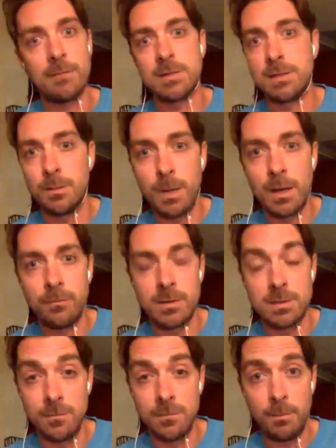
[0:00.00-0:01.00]
I've seen the
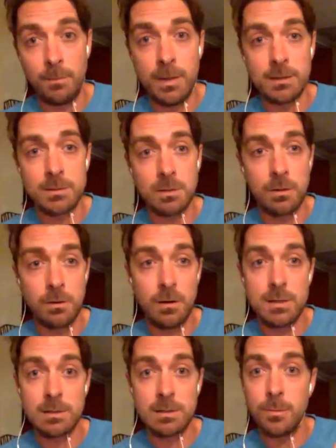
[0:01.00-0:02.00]
benefits of not being so
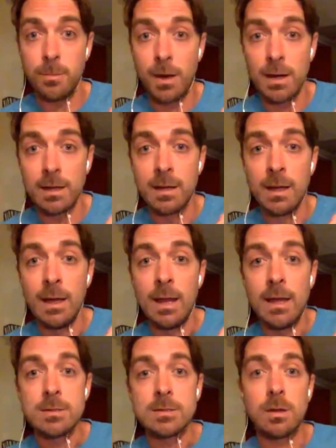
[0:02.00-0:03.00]
crazy with money.
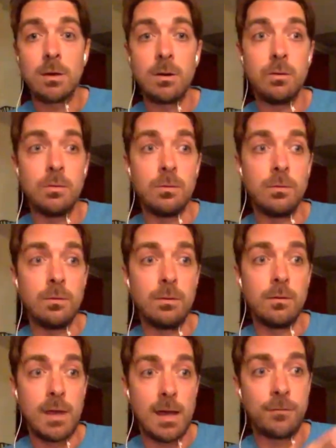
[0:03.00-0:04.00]
So
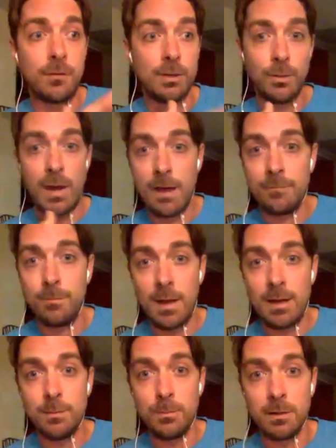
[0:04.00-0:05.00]
thankfully we have
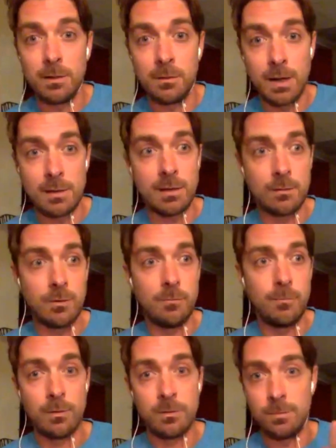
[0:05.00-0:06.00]
met in the middle, and I think
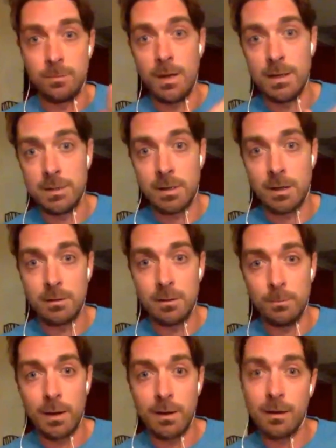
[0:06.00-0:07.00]
we've both made each other
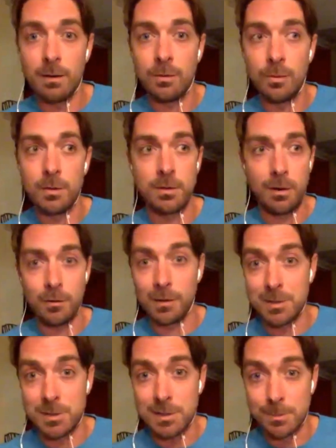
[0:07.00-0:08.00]
better with our
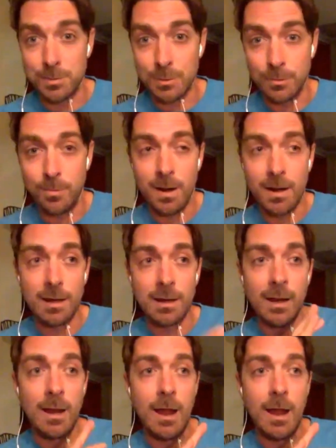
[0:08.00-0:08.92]
relationships with money.